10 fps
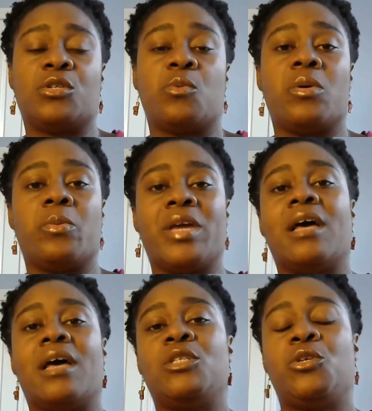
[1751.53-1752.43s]
So when we
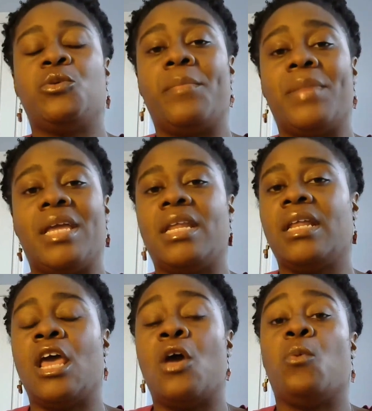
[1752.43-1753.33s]
come to a meeting,